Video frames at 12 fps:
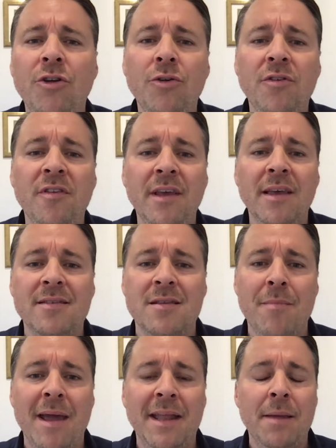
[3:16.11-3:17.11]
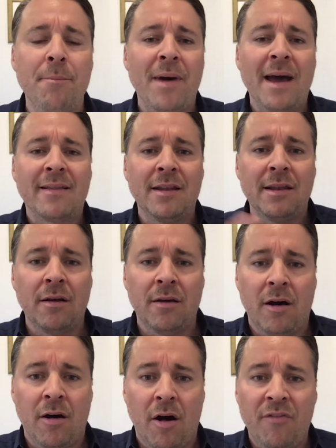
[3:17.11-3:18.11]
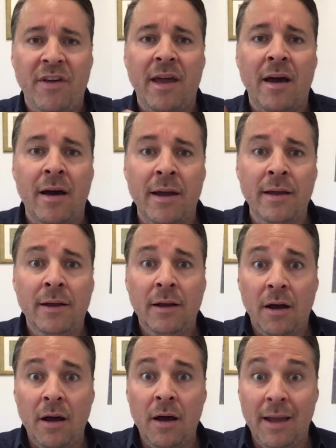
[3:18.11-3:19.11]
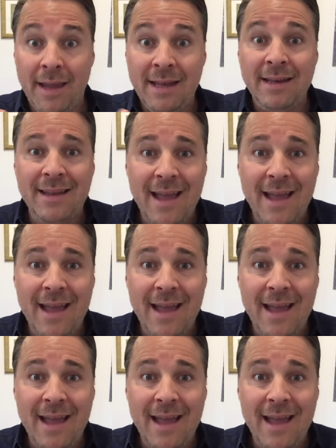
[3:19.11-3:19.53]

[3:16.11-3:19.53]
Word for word: do you see as the main impact in, uh, of AI uh, in